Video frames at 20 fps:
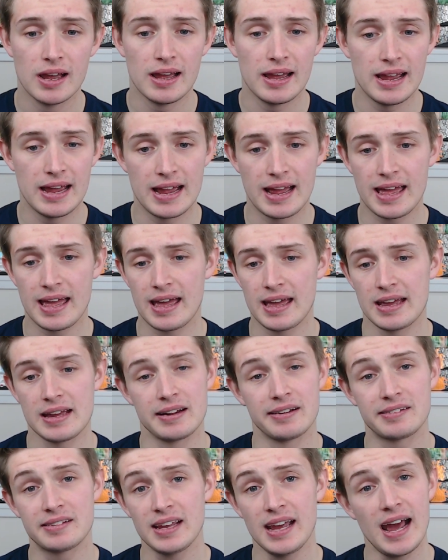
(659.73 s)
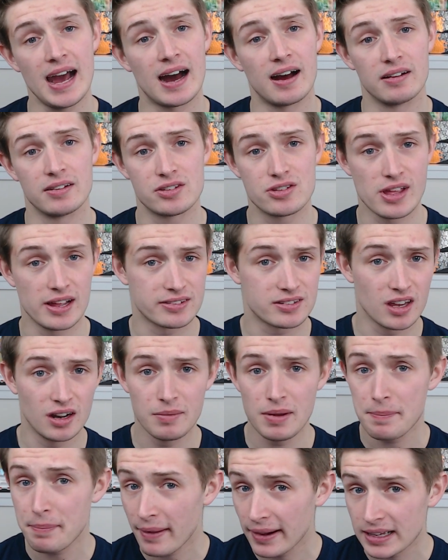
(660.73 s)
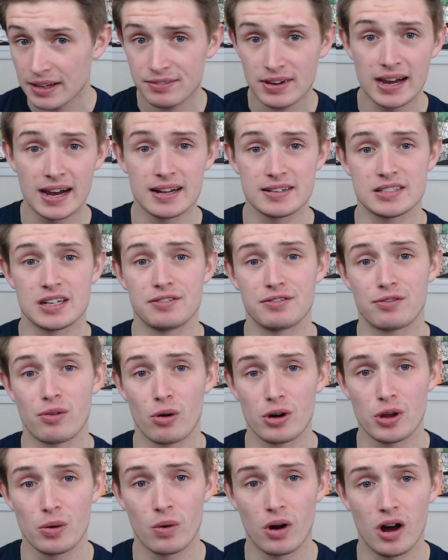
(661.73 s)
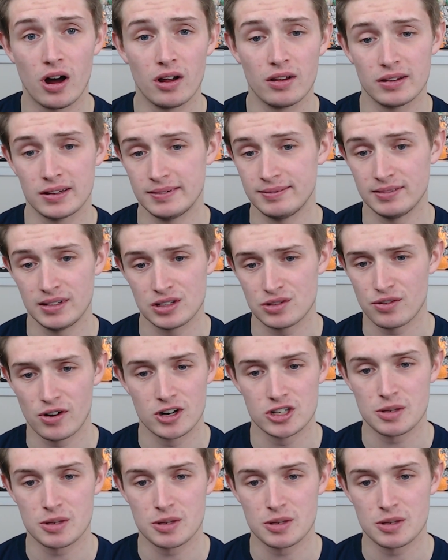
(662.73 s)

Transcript: And yeah, so that's going to be plenty of content for you all. And as far as the